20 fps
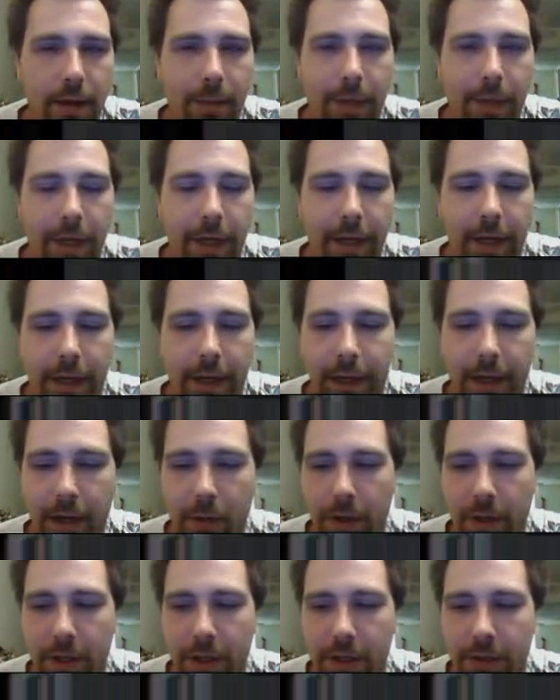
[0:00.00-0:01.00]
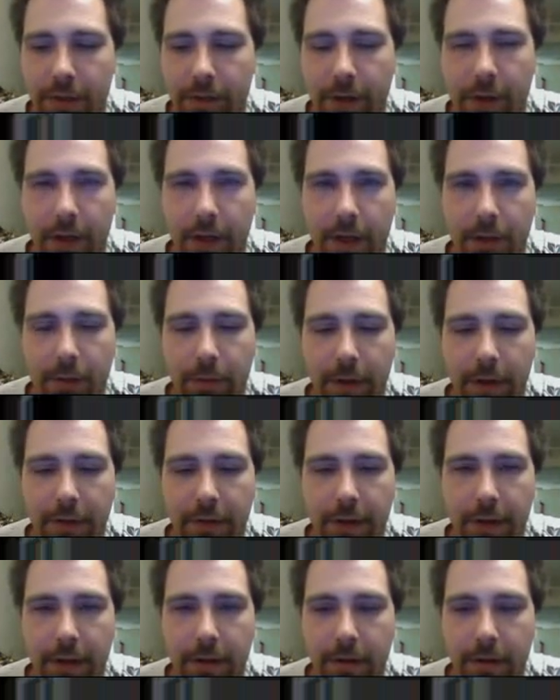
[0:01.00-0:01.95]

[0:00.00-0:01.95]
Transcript: But I don't want to just fucking get rid of it.